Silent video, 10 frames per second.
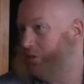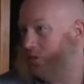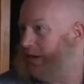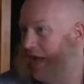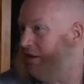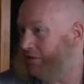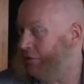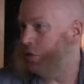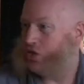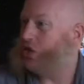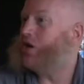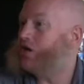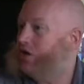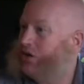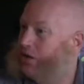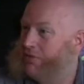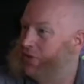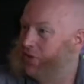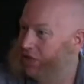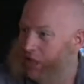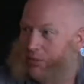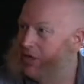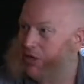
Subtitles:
And we have, of course, Charleston and Greenville and Columbia